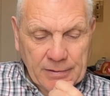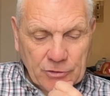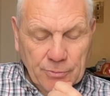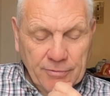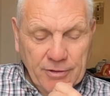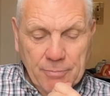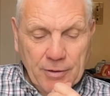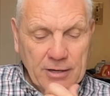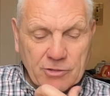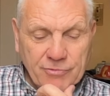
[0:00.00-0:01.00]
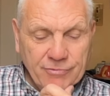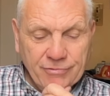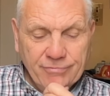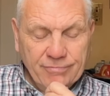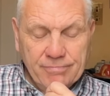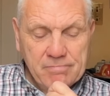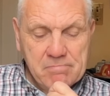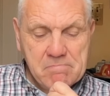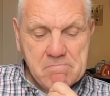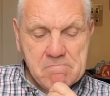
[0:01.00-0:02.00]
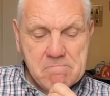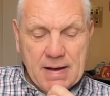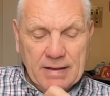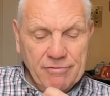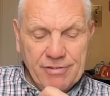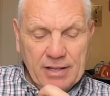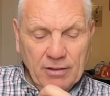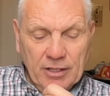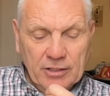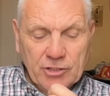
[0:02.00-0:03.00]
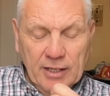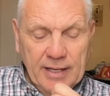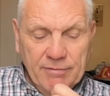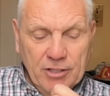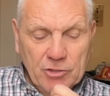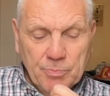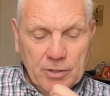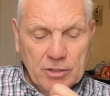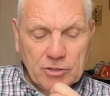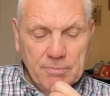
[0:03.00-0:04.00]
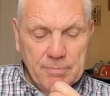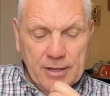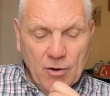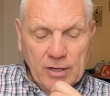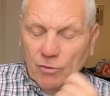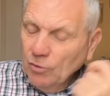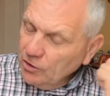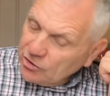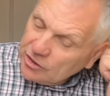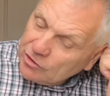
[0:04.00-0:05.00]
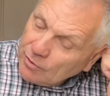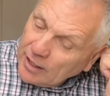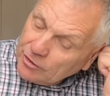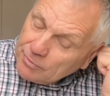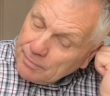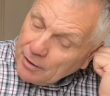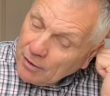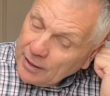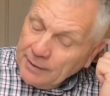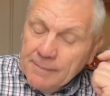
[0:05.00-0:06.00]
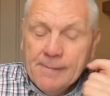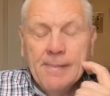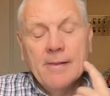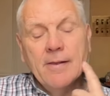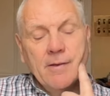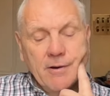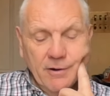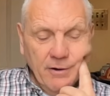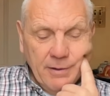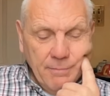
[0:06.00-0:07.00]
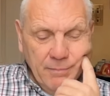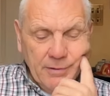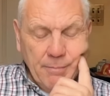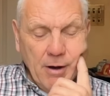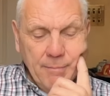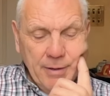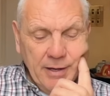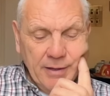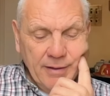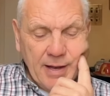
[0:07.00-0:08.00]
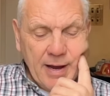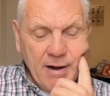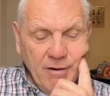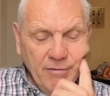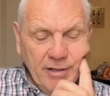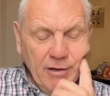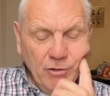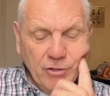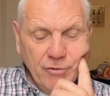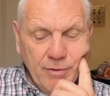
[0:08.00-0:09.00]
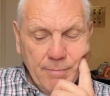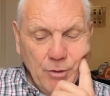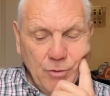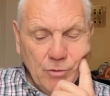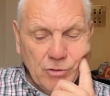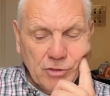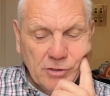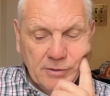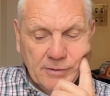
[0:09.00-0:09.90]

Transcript: Some of you perhaps may feel that to leave this person behind or this situation behind, all right, there might be an air of guilt and remorse.